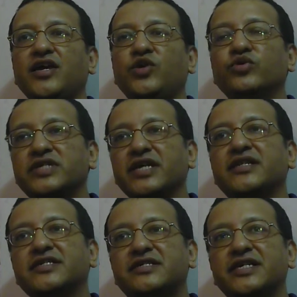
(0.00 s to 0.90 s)
using
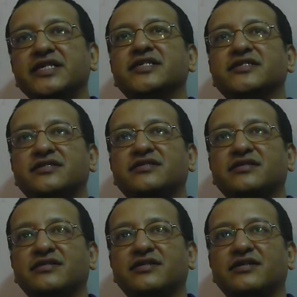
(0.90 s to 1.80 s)
this religious
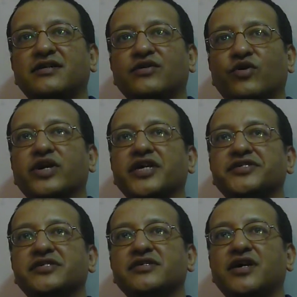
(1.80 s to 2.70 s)

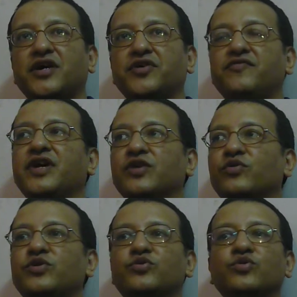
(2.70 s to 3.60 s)
occasion, we are
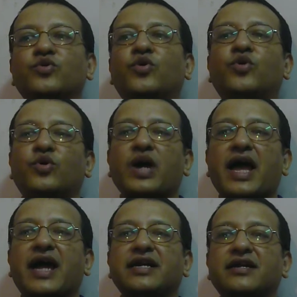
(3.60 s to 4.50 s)
going to go
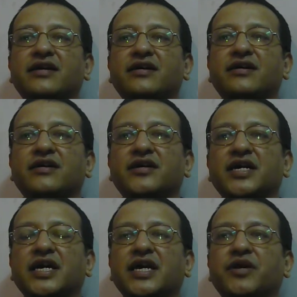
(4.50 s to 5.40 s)
and
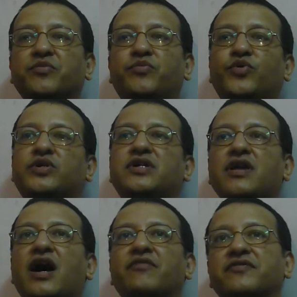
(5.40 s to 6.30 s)
put
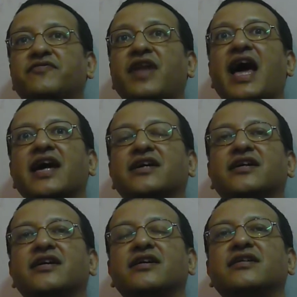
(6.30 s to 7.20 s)
our flag
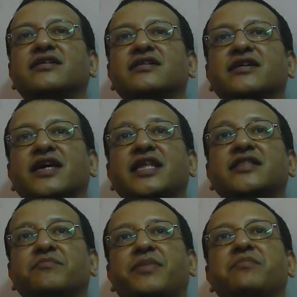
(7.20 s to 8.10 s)

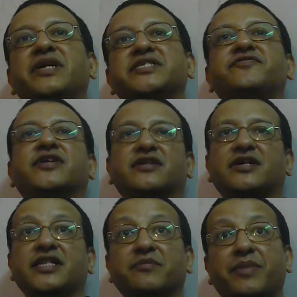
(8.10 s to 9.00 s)
in the public sphere,
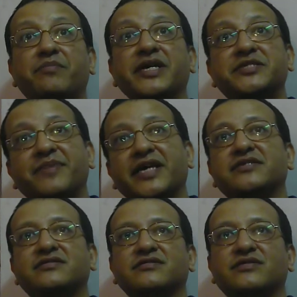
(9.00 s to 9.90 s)
in the public space,
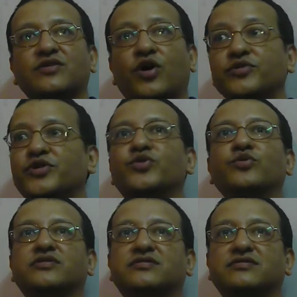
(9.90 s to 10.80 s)
on the
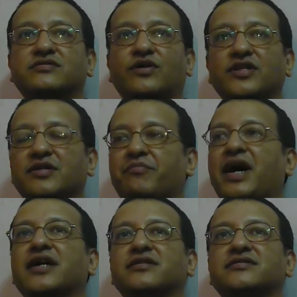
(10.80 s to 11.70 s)
roads, on the
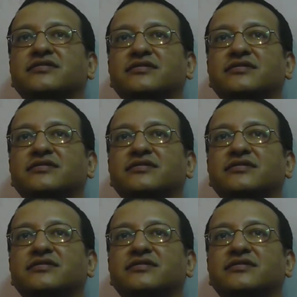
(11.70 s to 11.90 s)
parks,